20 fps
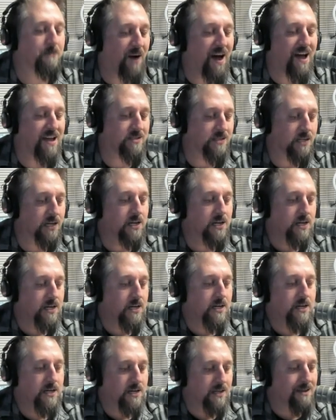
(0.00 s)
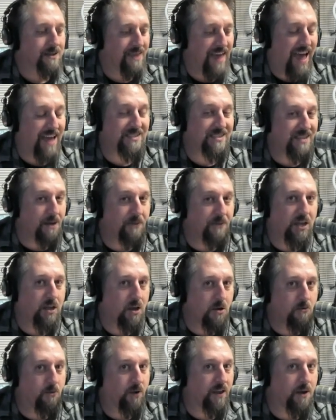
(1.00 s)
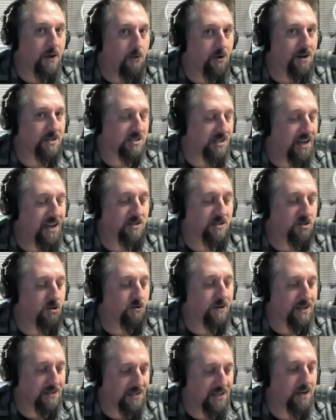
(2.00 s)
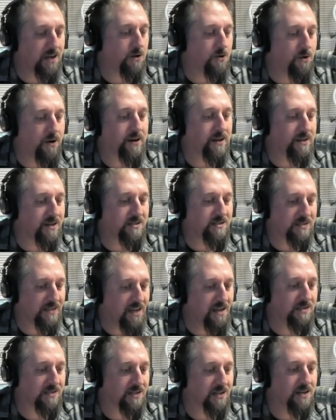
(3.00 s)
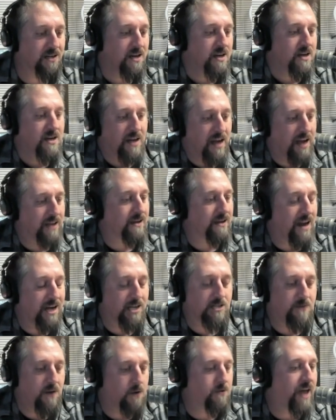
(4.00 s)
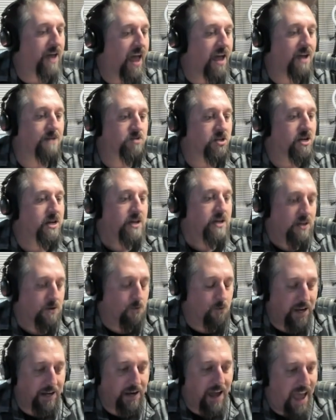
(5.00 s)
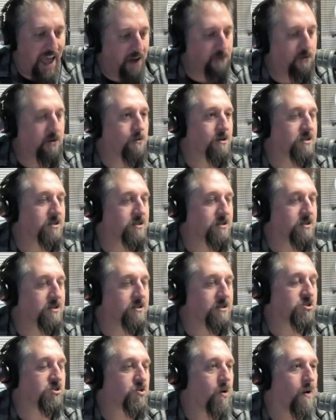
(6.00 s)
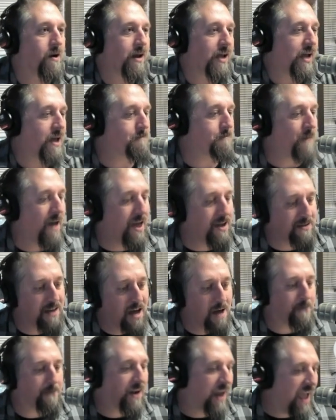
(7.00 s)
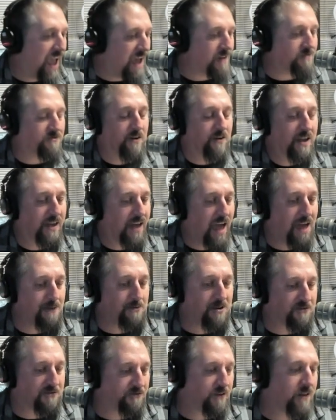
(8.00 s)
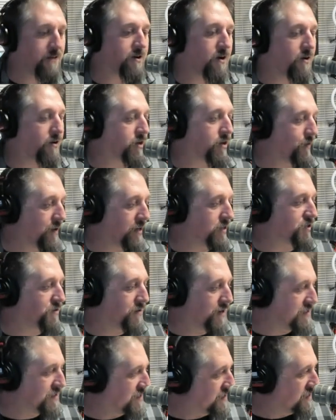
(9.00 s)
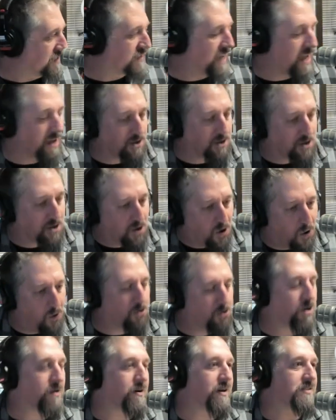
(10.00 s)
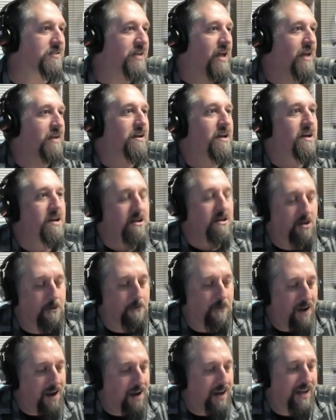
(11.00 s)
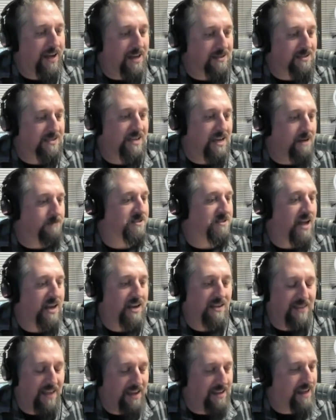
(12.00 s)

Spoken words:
there, but that's something that you really want to see as you continue on in this season in the next few games when everyone's starting to get banged up and every game you're feeling all your injuries and it's getting colder and you're playing against teams that